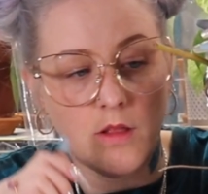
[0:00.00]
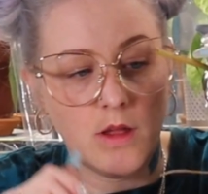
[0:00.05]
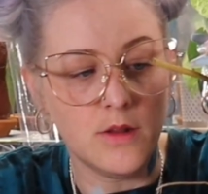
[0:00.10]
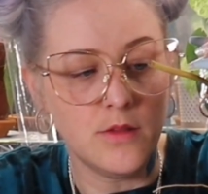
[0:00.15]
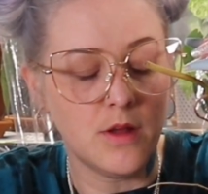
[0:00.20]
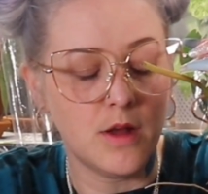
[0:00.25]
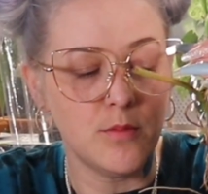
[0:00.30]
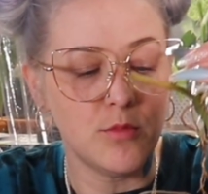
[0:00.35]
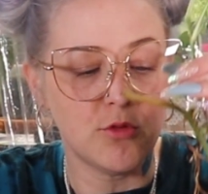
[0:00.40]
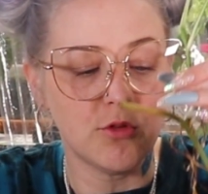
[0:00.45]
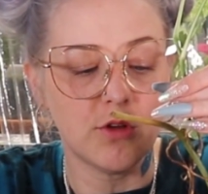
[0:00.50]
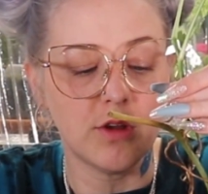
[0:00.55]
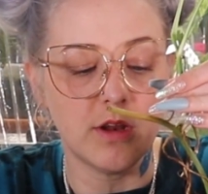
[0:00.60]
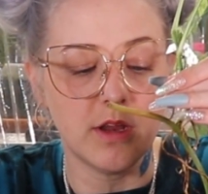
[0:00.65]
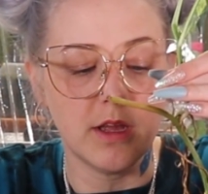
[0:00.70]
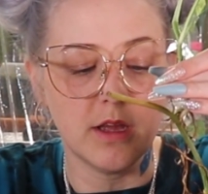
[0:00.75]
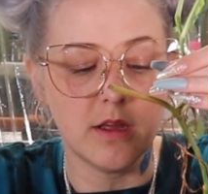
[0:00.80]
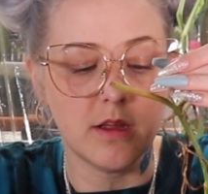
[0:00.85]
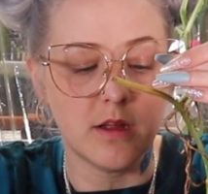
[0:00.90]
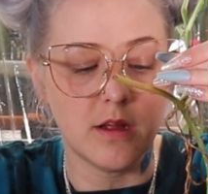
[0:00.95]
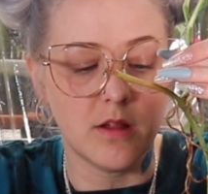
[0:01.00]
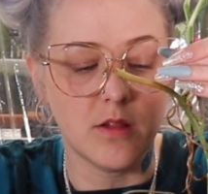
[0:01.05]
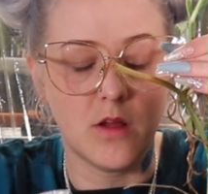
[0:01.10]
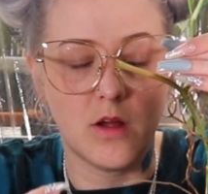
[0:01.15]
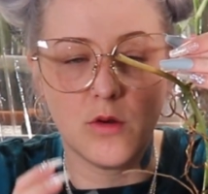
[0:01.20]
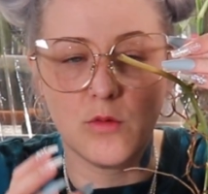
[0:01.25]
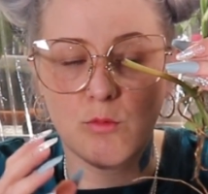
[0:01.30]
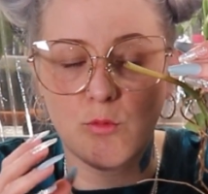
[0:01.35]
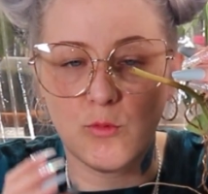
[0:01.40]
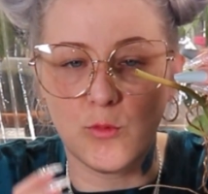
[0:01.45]
lot of times you're gonna get a
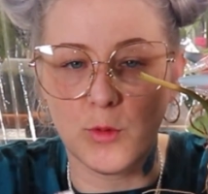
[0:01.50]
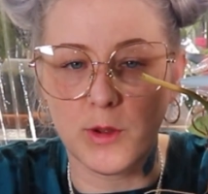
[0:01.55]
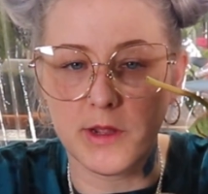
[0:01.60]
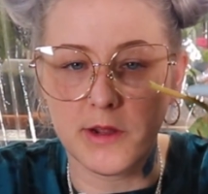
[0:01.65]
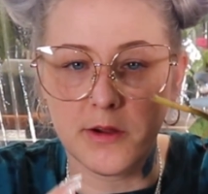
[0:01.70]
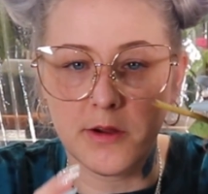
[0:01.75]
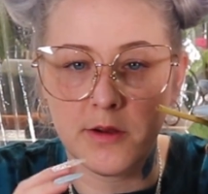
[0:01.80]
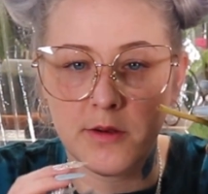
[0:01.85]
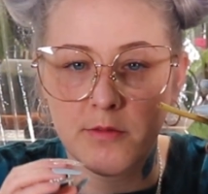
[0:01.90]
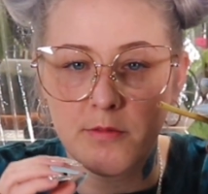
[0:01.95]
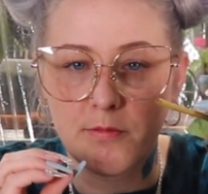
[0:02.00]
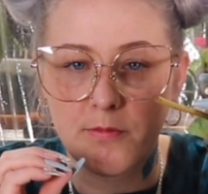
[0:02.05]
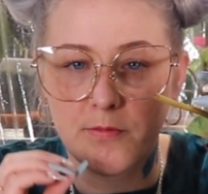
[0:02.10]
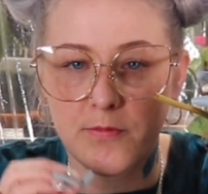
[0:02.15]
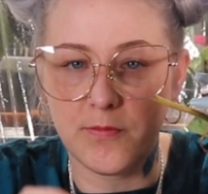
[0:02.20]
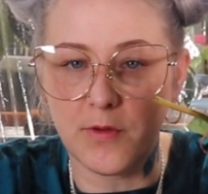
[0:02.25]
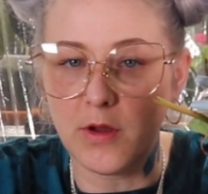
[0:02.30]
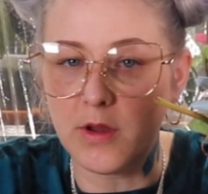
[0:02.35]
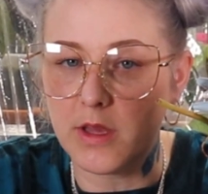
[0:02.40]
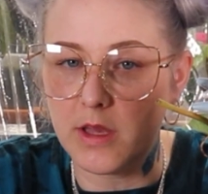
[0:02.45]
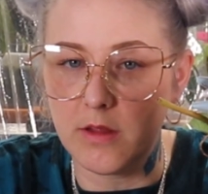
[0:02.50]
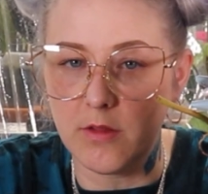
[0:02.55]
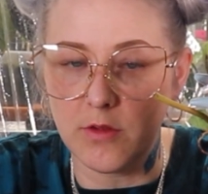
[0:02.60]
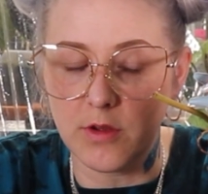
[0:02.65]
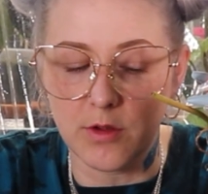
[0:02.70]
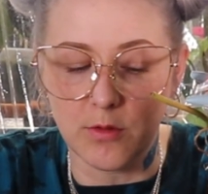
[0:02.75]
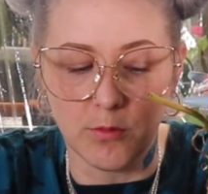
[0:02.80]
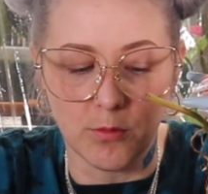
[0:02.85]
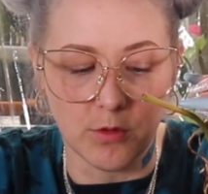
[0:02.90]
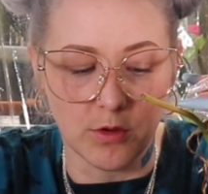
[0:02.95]
lot of weird, funky
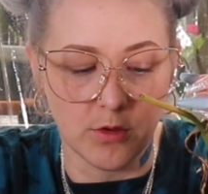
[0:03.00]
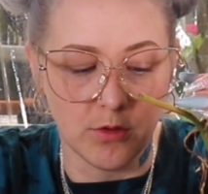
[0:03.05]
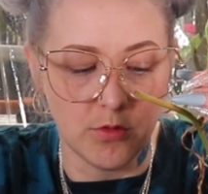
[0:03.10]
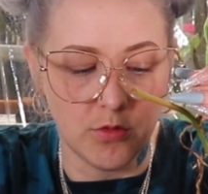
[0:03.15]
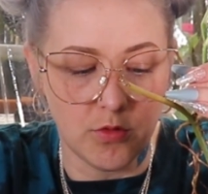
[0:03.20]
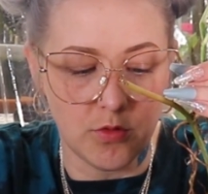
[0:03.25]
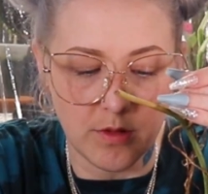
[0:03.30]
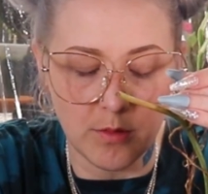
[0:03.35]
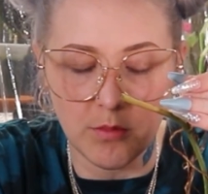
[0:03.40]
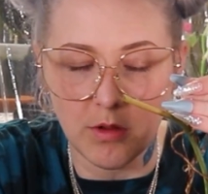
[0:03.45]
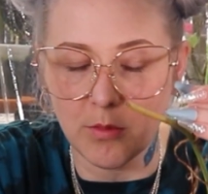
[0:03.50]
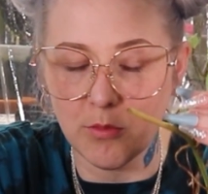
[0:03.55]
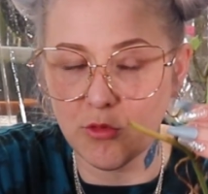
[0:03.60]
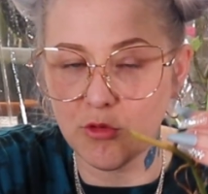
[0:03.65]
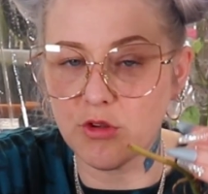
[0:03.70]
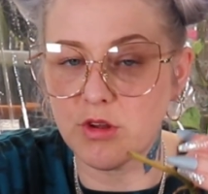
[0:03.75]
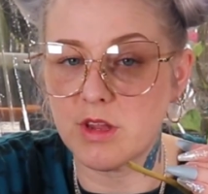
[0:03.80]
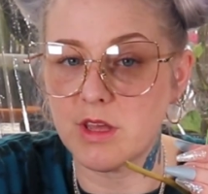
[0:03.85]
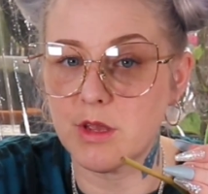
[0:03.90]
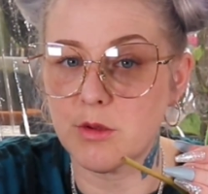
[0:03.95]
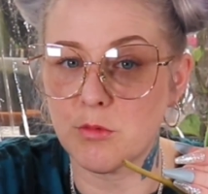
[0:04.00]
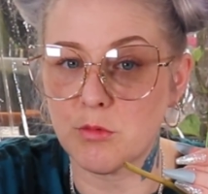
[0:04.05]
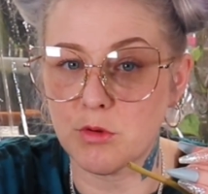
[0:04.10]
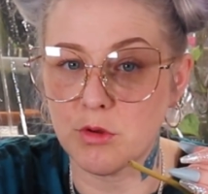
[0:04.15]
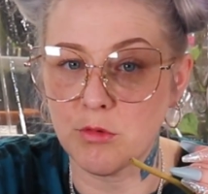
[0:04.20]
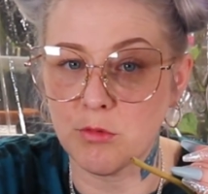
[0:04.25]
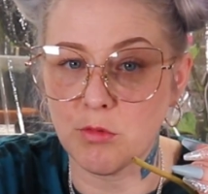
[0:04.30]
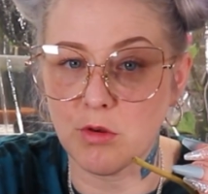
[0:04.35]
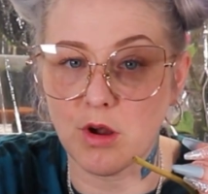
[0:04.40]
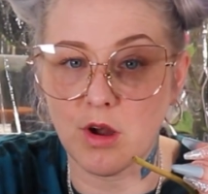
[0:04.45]
looking roots. Sometimes you're gonna get
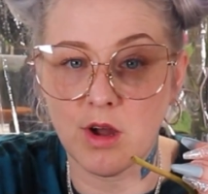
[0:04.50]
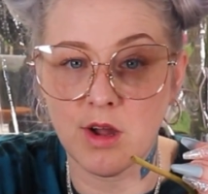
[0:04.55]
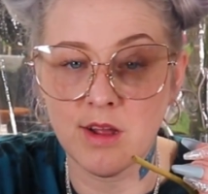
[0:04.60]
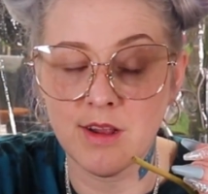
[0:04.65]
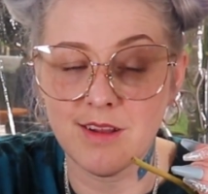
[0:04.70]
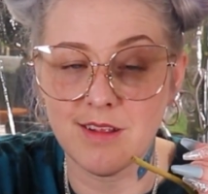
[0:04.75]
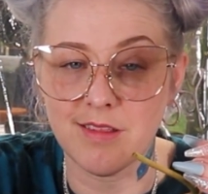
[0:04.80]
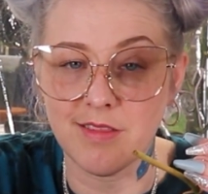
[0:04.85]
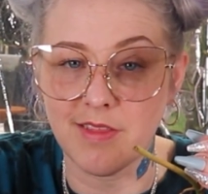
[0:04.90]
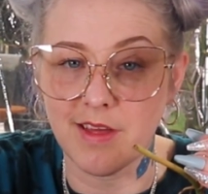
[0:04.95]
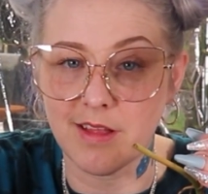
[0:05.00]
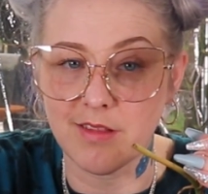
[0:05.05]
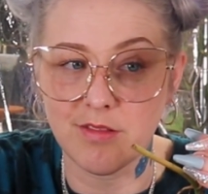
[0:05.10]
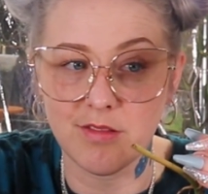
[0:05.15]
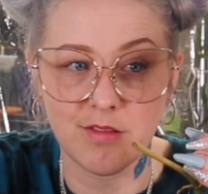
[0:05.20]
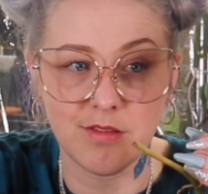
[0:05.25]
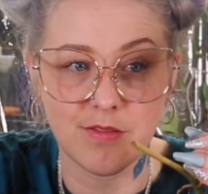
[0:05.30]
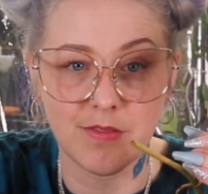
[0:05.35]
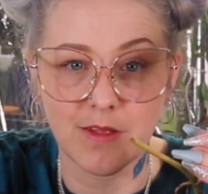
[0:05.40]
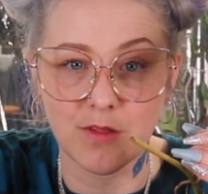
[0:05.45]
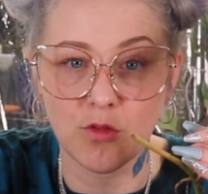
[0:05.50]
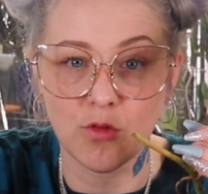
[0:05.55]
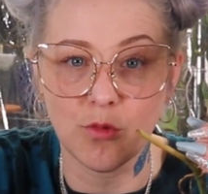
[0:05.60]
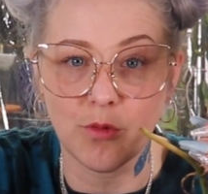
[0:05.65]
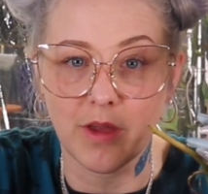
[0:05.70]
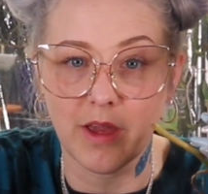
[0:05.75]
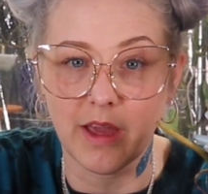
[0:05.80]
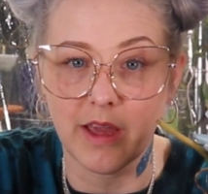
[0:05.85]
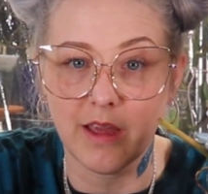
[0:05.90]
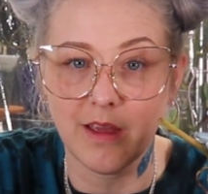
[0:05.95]
root rot, and that's
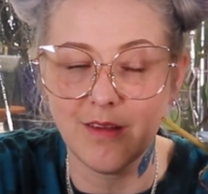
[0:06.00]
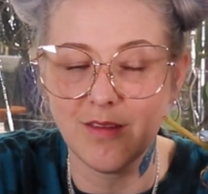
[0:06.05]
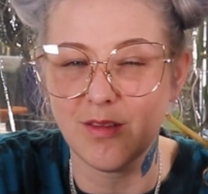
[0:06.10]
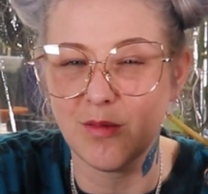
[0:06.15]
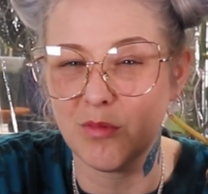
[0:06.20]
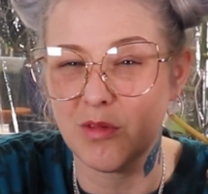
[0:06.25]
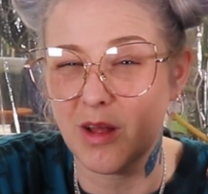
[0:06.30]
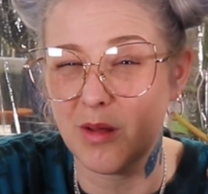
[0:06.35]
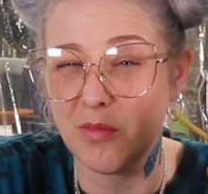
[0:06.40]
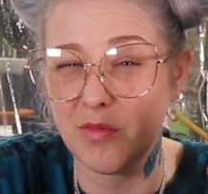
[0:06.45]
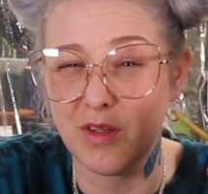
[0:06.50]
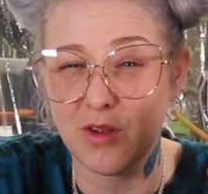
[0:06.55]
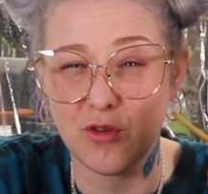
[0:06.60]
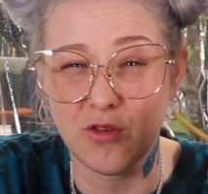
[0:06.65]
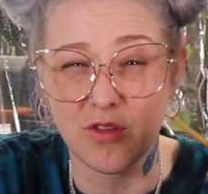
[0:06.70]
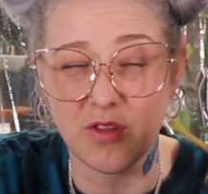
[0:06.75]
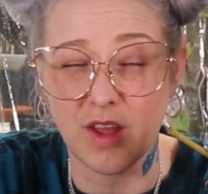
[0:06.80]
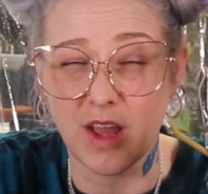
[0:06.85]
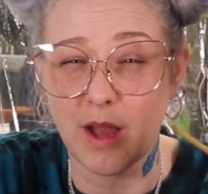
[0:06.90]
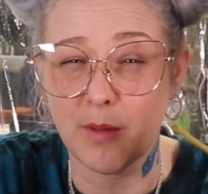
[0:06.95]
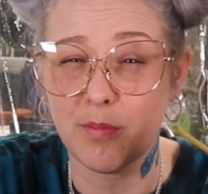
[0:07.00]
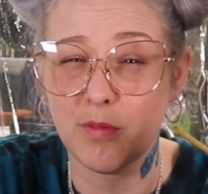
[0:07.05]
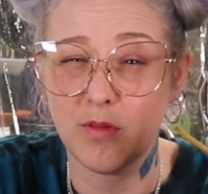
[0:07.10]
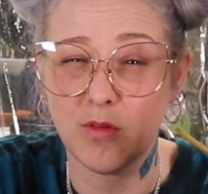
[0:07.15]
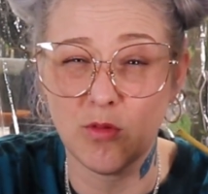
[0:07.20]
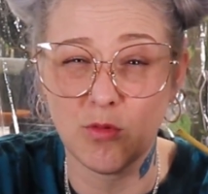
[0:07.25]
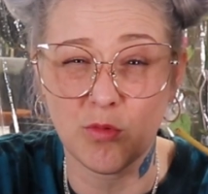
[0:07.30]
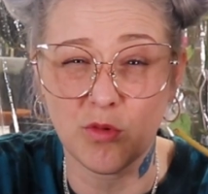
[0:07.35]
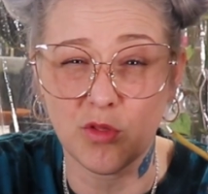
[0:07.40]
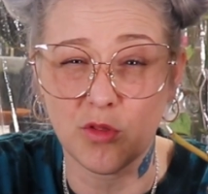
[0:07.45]
okay. Sometimes that just
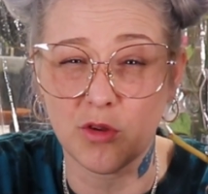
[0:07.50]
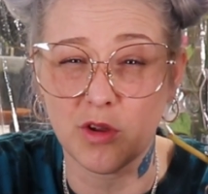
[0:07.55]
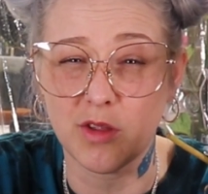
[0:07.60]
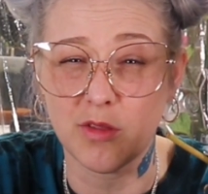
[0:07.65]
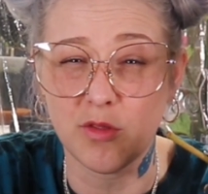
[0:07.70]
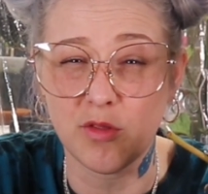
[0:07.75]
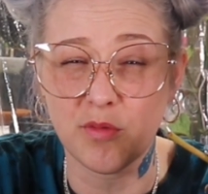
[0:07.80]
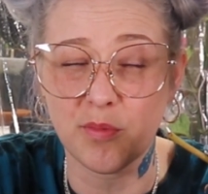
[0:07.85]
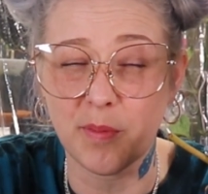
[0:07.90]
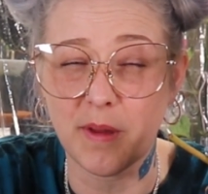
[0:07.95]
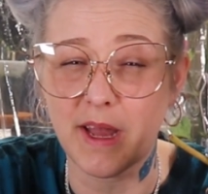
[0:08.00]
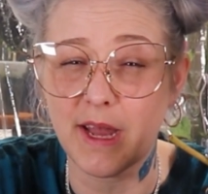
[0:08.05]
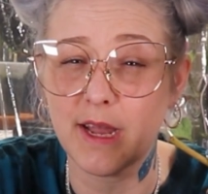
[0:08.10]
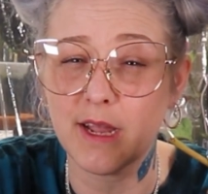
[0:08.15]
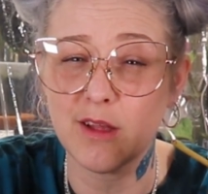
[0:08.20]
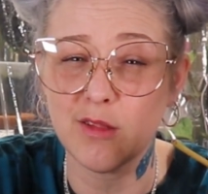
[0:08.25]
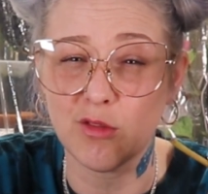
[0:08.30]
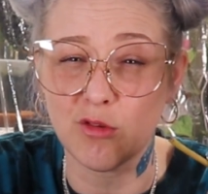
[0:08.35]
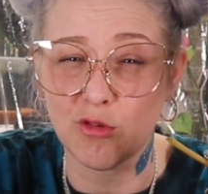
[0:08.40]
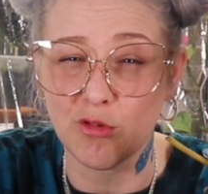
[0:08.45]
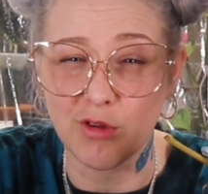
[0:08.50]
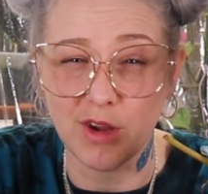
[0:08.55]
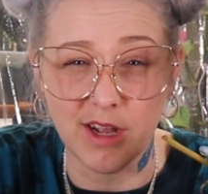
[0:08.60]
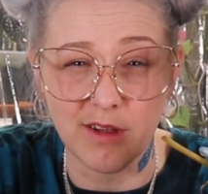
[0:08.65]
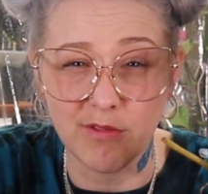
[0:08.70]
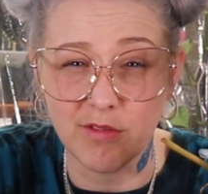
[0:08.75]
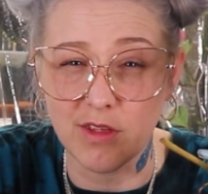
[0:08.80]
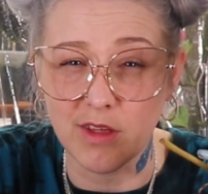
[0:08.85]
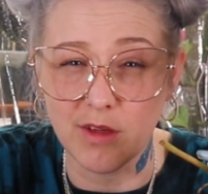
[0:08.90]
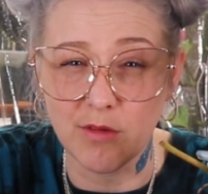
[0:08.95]
happens when they're in spag and they're
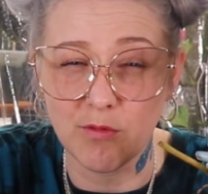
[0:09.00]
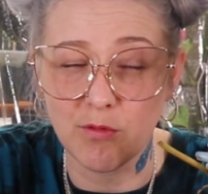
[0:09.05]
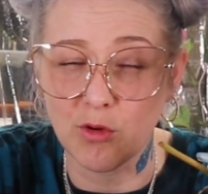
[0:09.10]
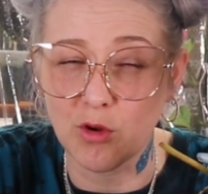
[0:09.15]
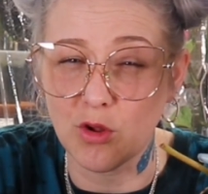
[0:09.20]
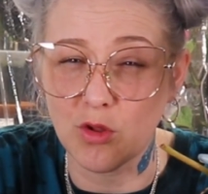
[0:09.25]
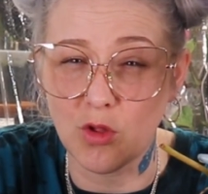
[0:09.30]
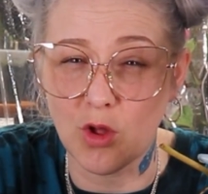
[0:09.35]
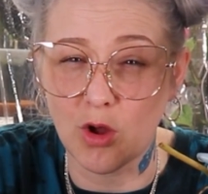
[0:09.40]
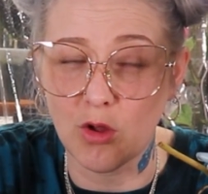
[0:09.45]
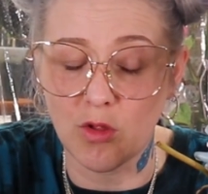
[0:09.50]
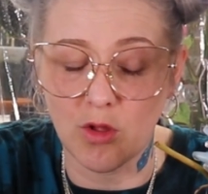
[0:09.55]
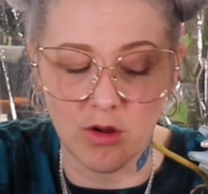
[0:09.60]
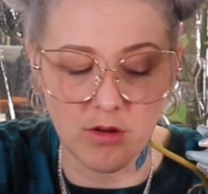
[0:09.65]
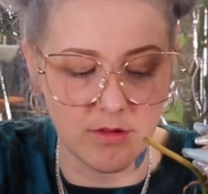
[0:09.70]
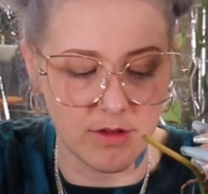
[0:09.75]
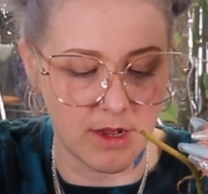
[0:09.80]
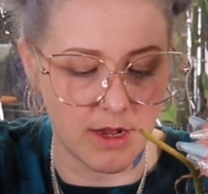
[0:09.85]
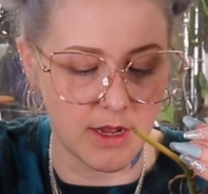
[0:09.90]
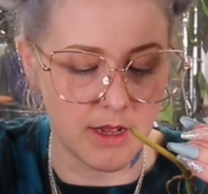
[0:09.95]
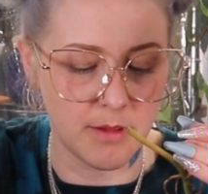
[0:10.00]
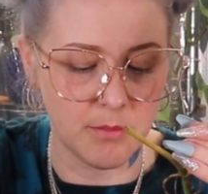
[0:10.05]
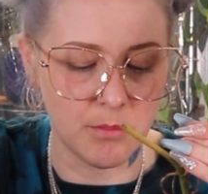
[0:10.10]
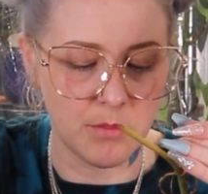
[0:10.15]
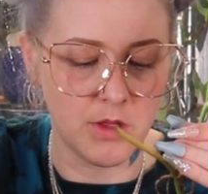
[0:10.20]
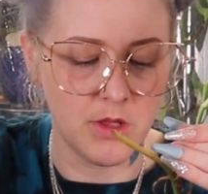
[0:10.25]
traveling for a long, long time.